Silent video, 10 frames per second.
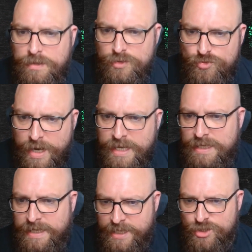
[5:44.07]

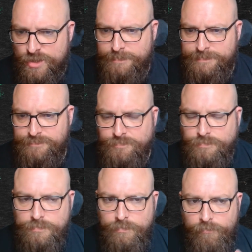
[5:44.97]
Triangulation.
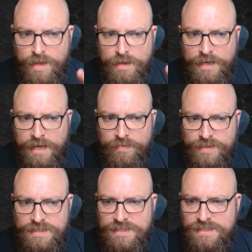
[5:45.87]
Now,
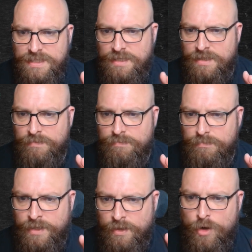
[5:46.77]
this is a
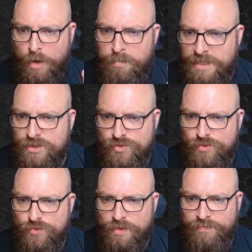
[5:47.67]
complex
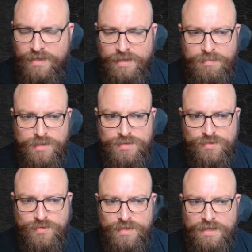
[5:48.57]
tool of the
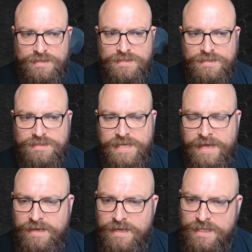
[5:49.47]
abuser or narcissist,
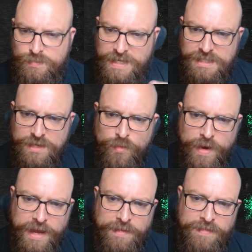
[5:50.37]
and it's basically
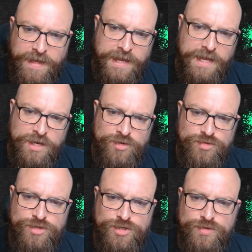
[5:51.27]
where they
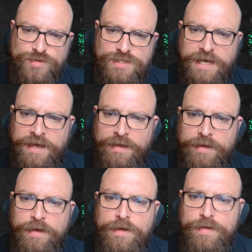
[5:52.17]
introduce a
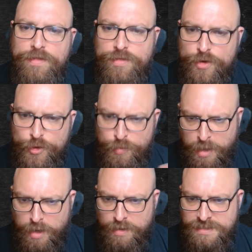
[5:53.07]
third
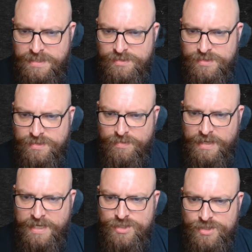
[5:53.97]
party into the
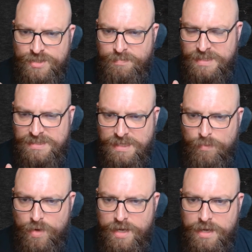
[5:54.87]
relationship in
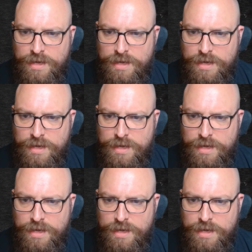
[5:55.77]
some way,